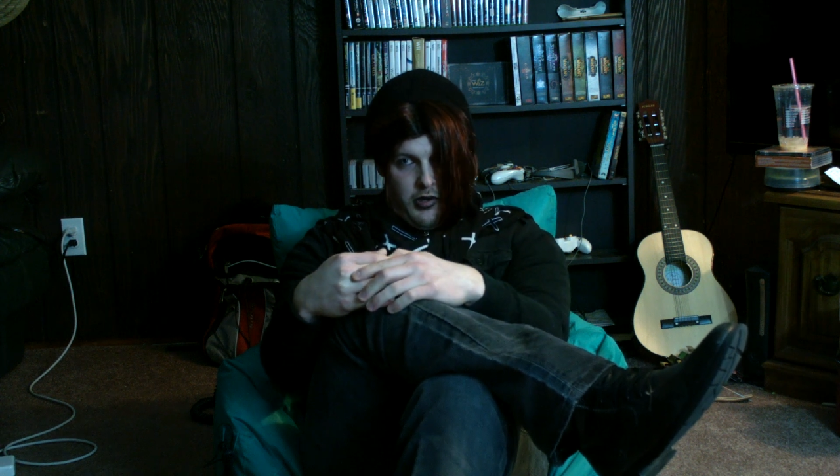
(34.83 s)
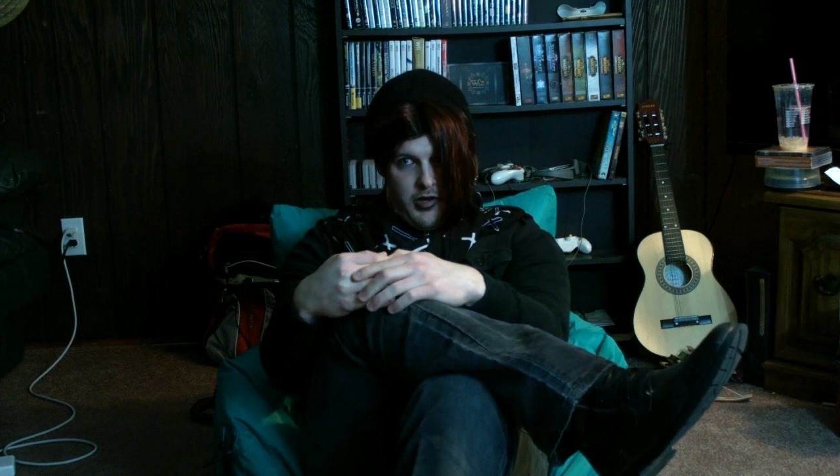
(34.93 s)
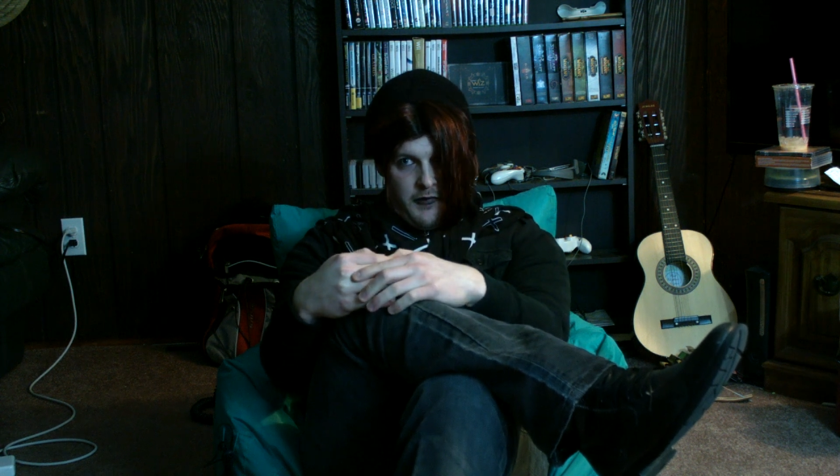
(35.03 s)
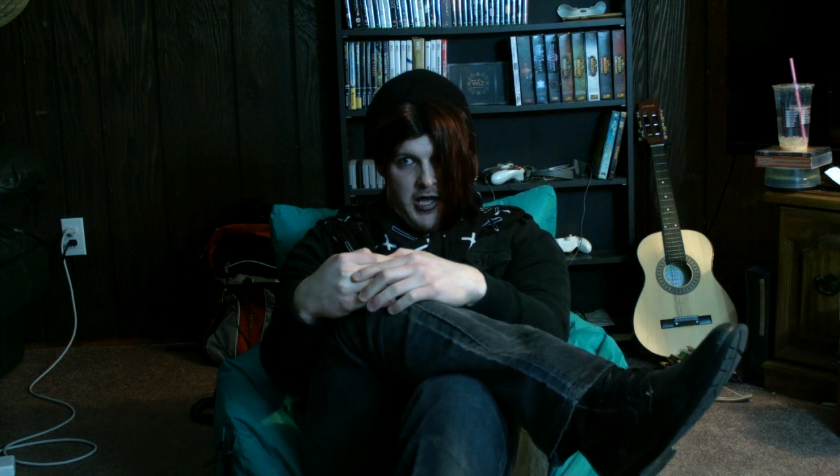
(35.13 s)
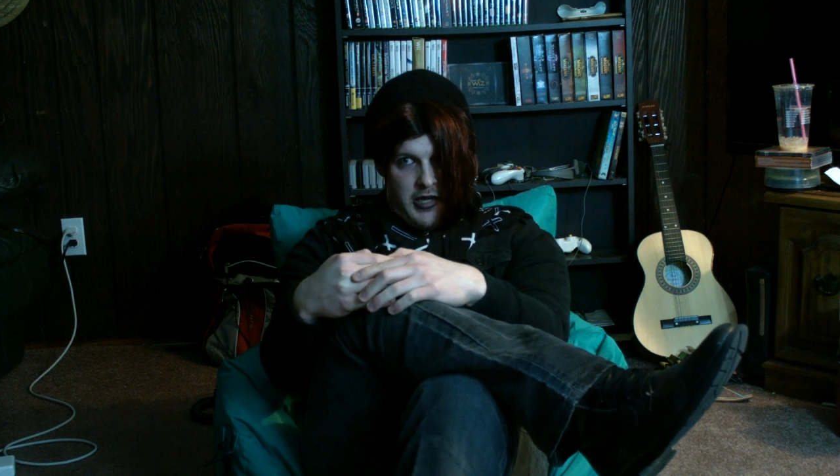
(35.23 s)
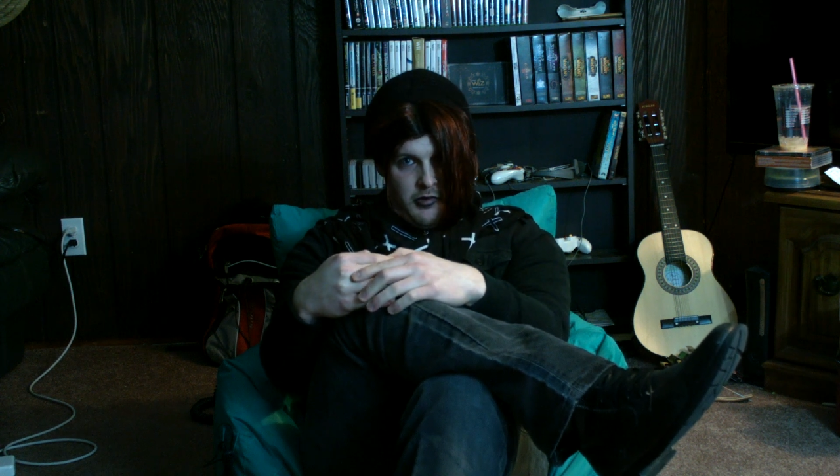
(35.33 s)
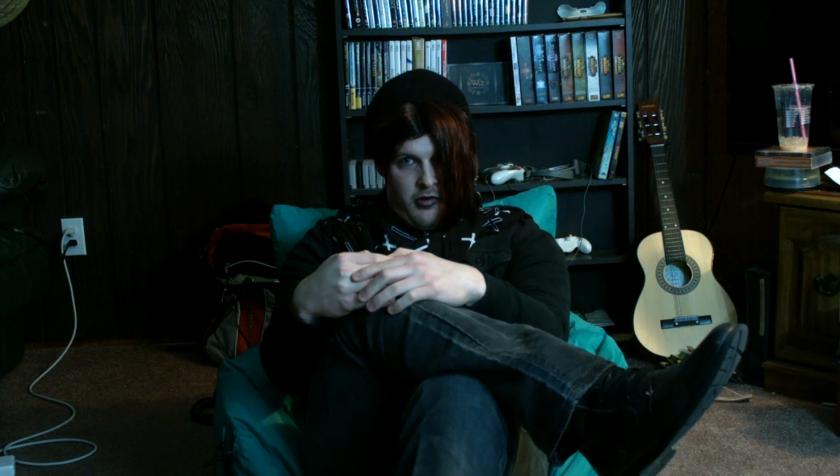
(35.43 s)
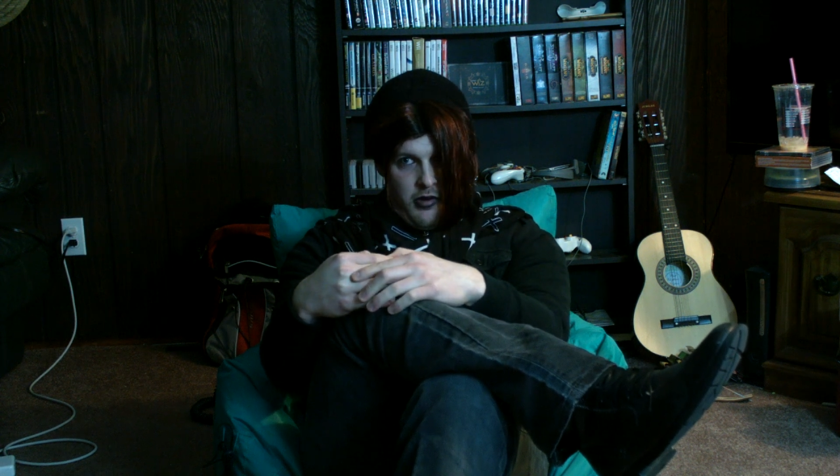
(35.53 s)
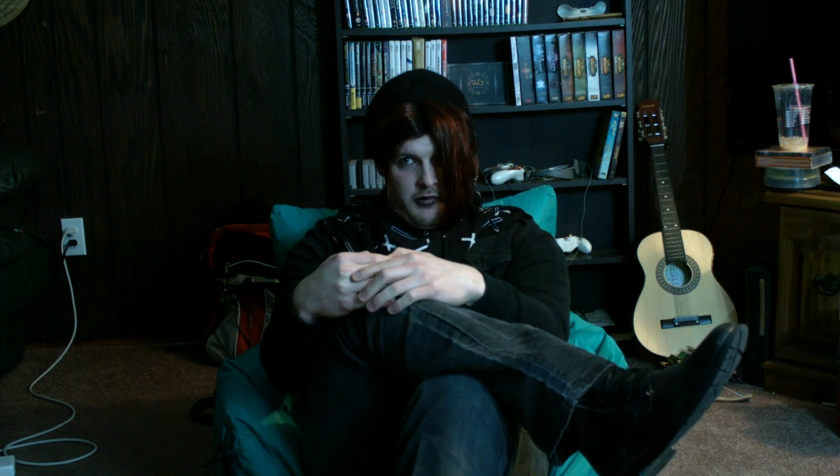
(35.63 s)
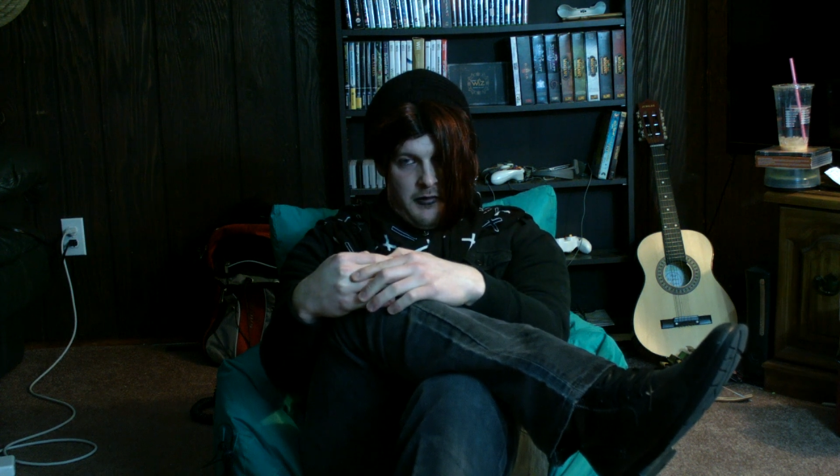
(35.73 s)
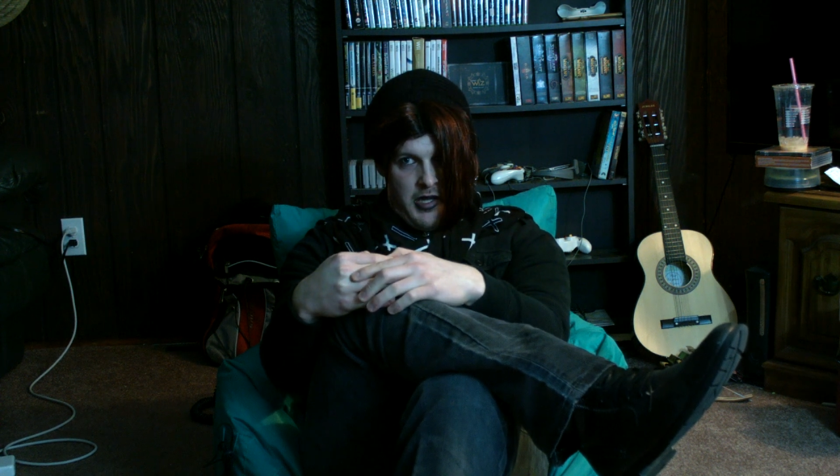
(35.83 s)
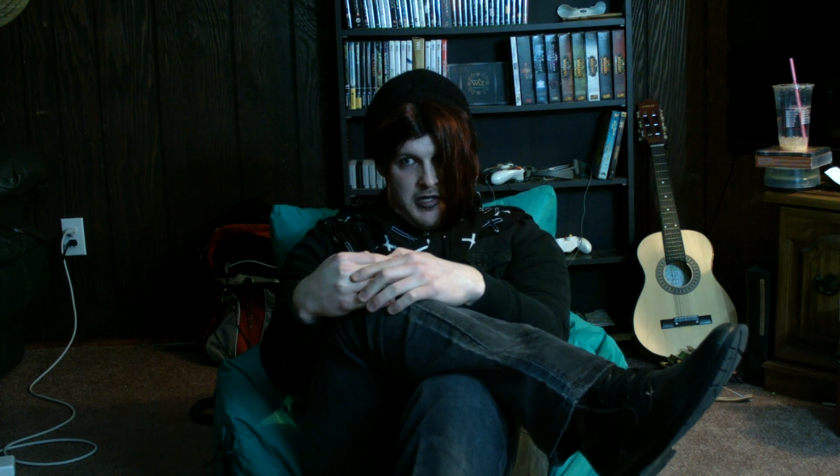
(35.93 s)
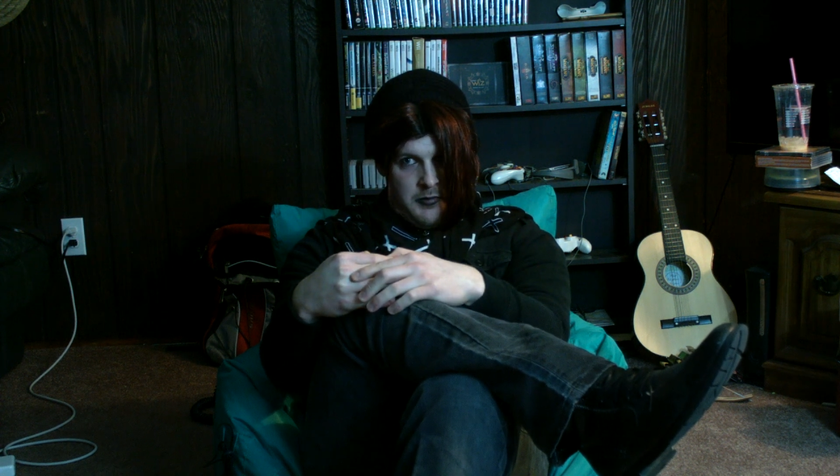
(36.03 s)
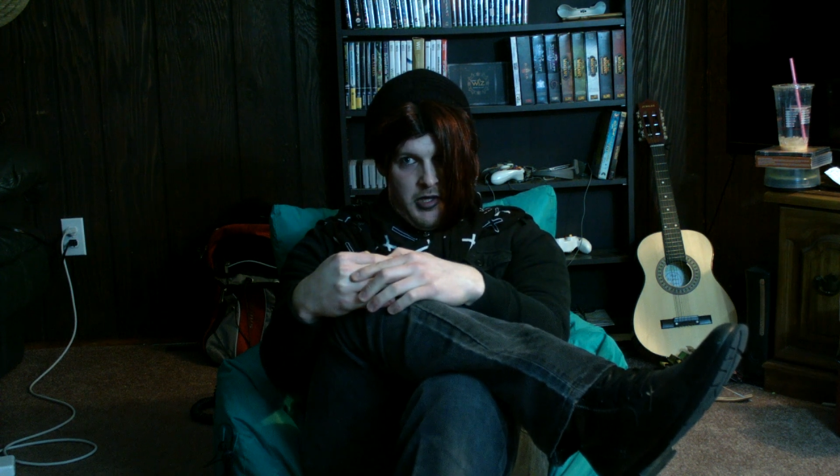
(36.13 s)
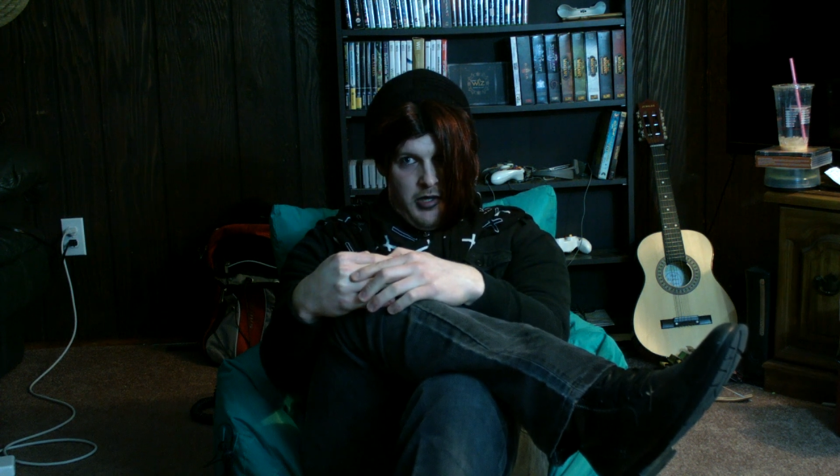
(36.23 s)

if that qualifies me.